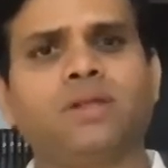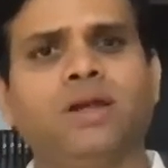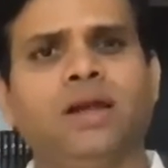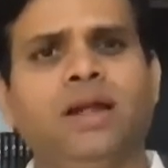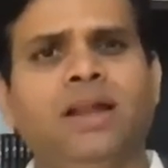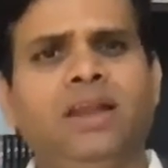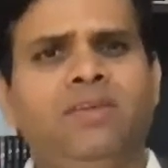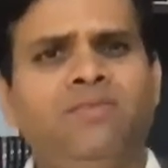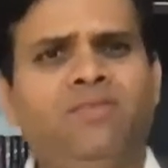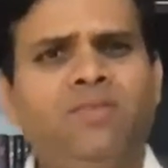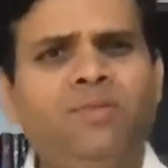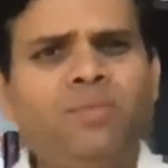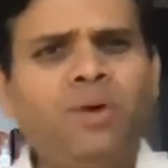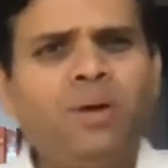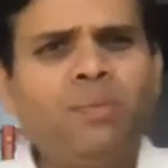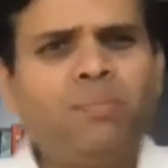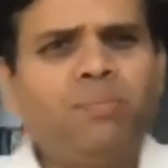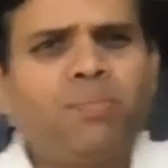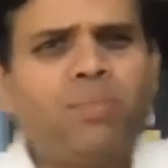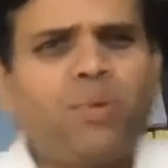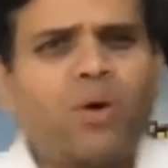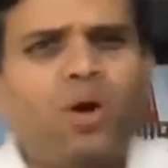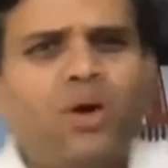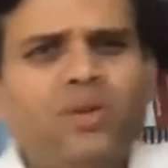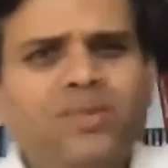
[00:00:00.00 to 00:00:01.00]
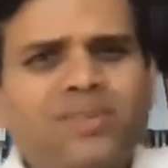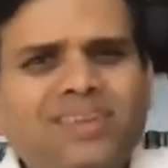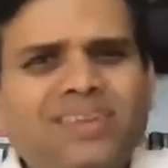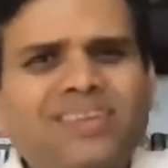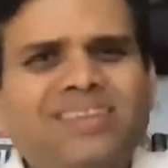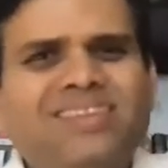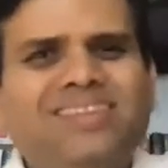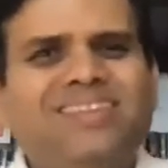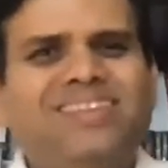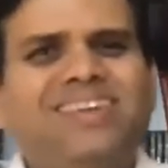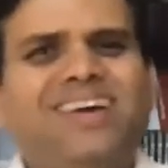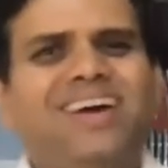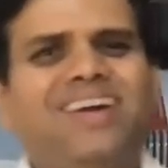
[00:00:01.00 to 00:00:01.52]
And even my bosses
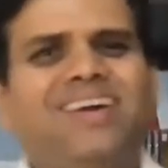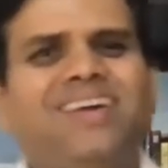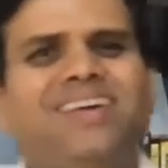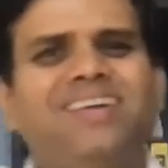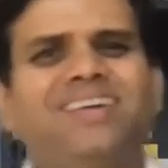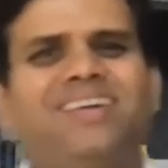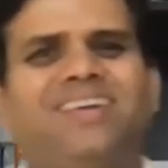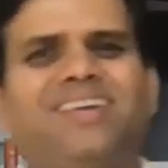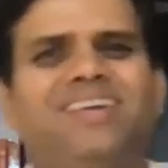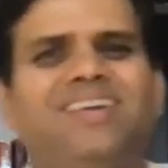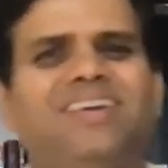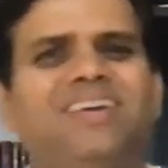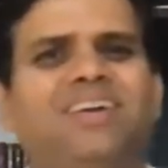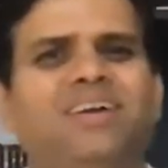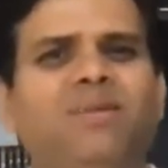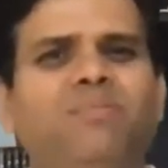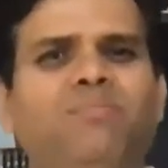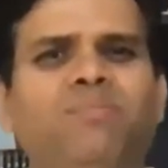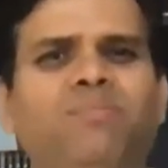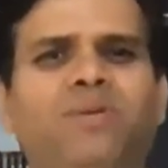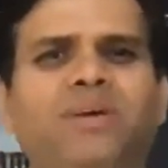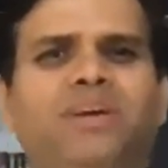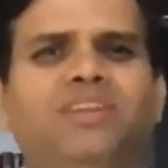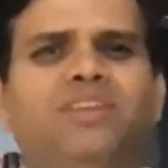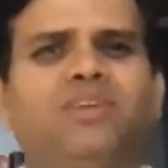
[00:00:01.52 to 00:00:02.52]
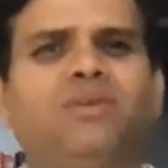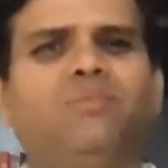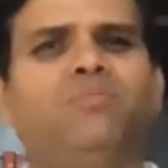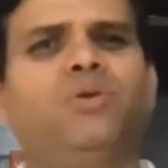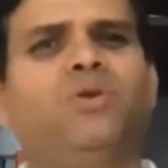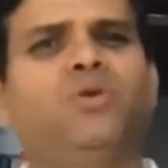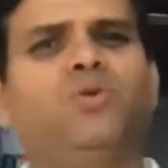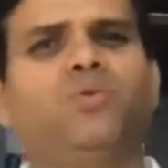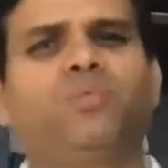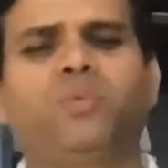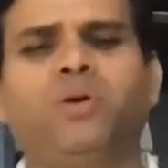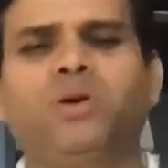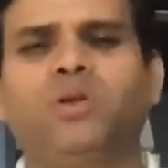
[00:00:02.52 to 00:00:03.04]
started getting complaints
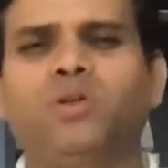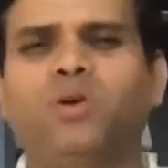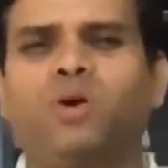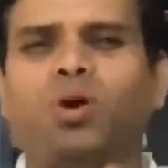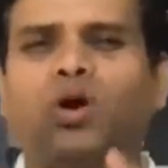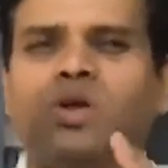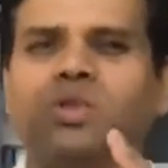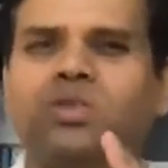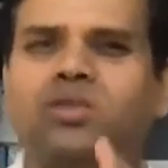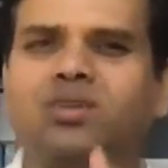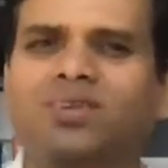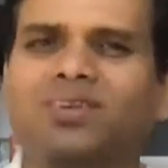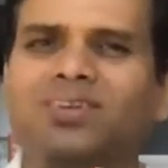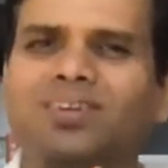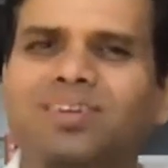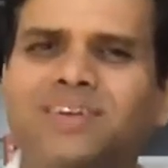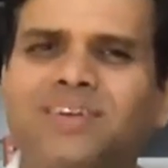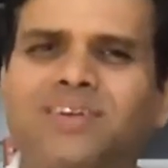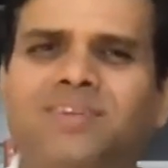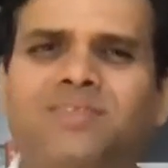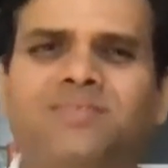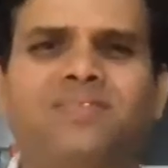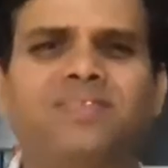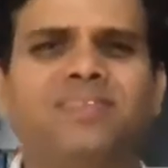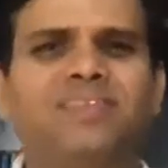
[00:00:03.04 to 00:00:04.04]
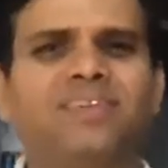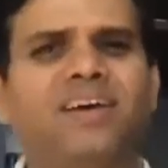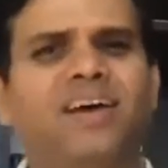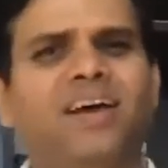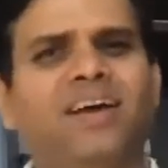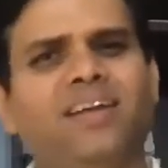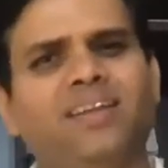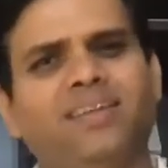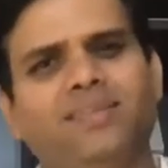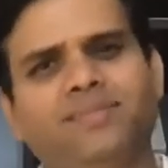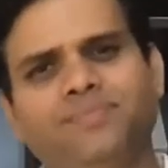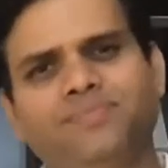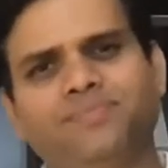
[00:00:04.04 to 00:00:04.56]
about my authoritative
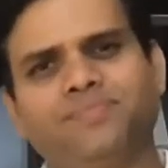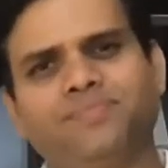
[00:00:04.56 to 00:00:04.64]
style.